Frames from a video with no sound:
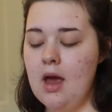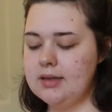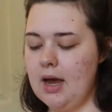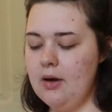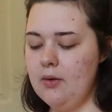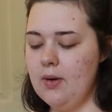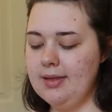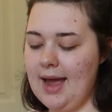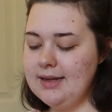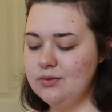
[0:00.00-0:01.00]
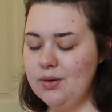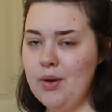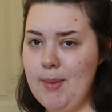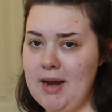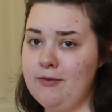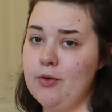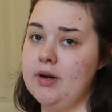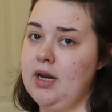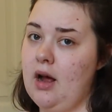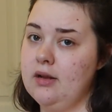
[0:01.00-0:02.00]
So last week we made
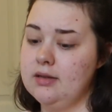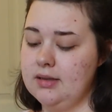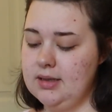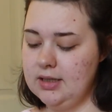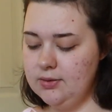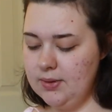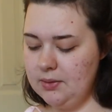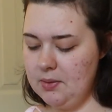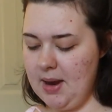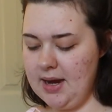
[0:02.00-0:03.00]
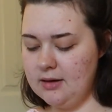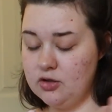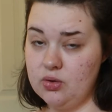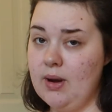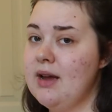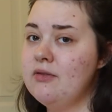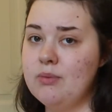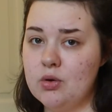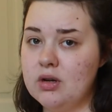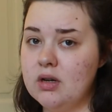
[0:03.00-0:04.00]
$40. This week we made
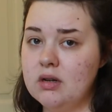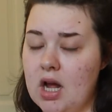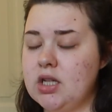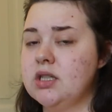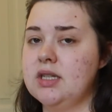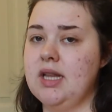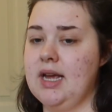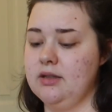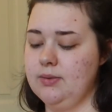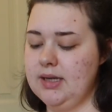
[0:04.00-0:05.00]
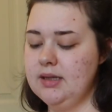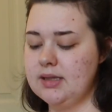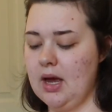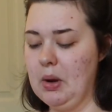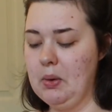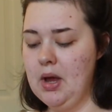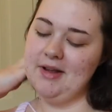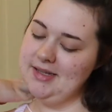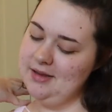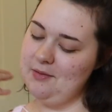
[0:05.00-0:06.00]
12 more dollars than last week. So it
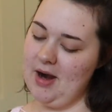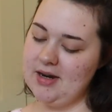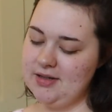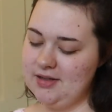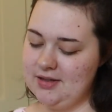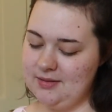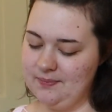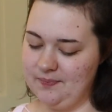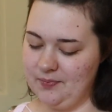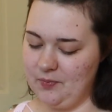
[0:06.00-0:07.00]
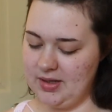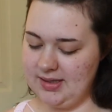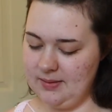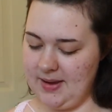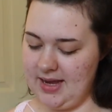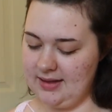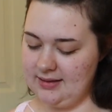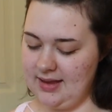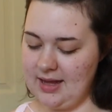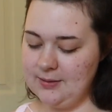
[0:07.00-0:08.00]
wasn't the worst wasn't the
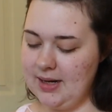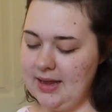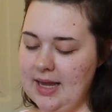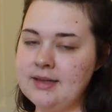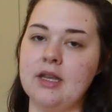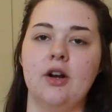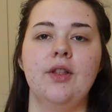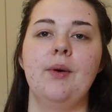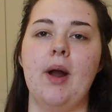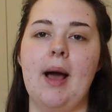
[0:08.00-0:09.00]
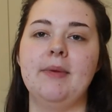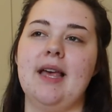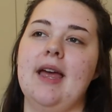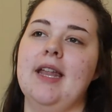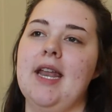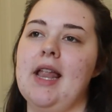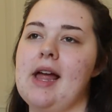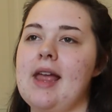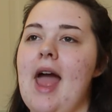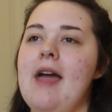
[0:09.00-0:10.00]
best. That's what that's literally what I am saying in
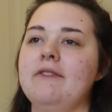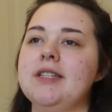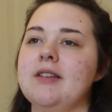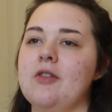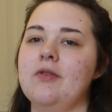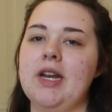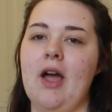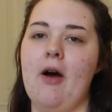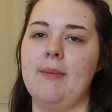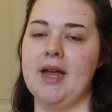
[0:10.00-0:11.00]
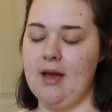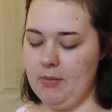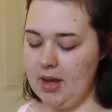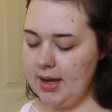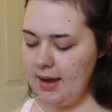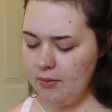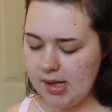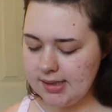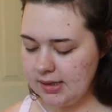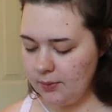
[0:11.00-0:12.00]
like every single video I make. I'm like, it
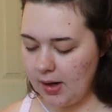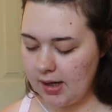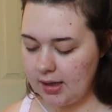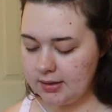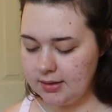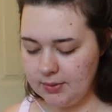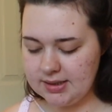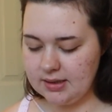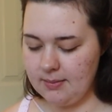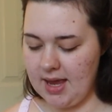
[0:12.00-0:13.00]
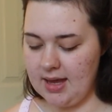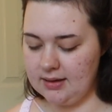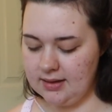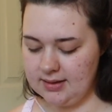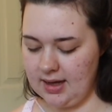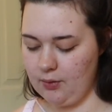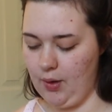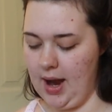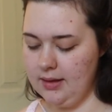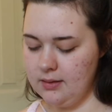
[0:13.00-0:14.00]
wasn't the worst, it wasn't the best. It's like
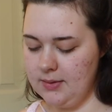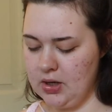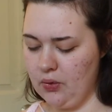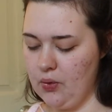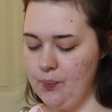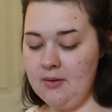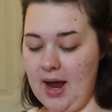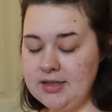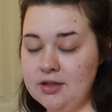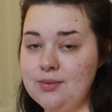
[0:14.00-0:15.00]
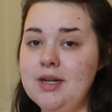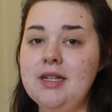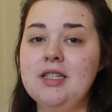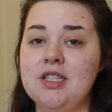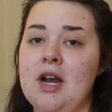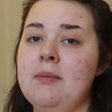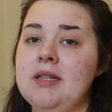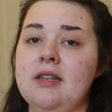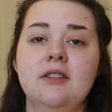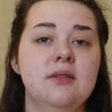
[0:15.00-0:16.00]
right in the middle. So I just wanted to share my
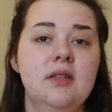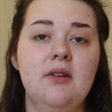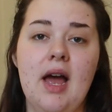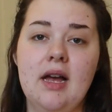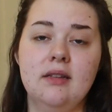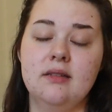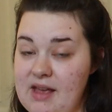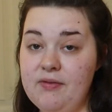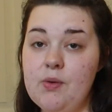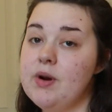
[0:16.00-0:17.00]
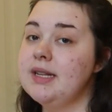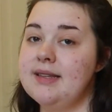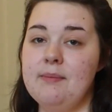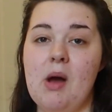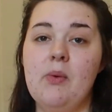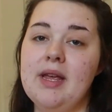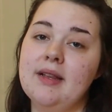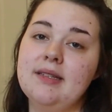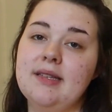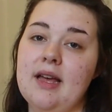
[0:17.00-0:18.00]
sales with you guys. If you want to see my
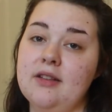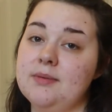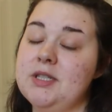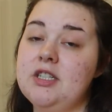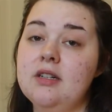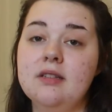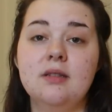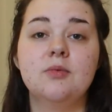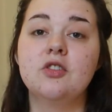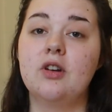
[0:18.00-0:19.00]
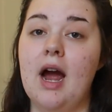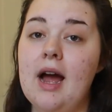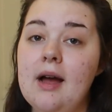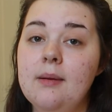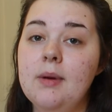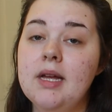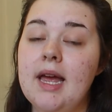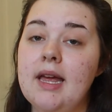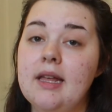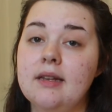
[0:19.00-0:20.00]
weekly sales, be sure to subscribe
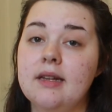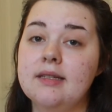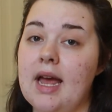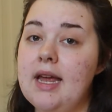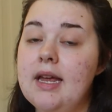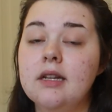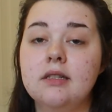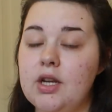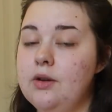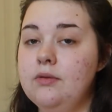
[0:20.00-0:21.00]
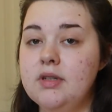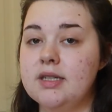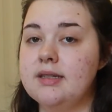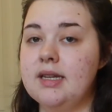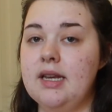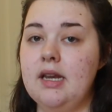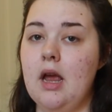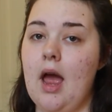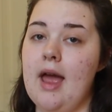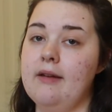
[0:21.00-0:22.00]
and stay tuned to
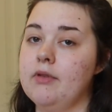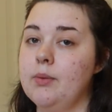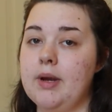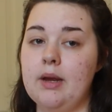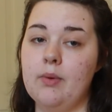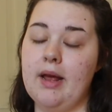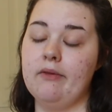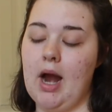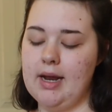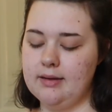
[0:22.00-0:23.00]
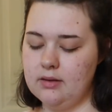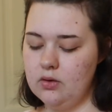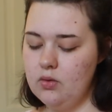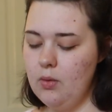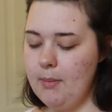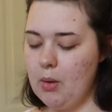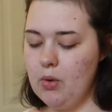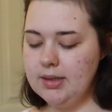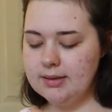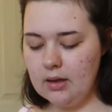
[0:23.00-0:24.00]
see every week whenever I do my
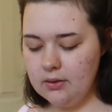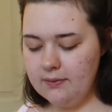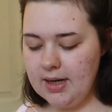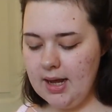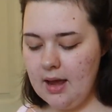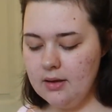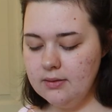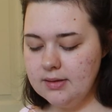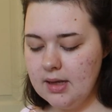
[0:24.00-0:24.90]
what sold videos.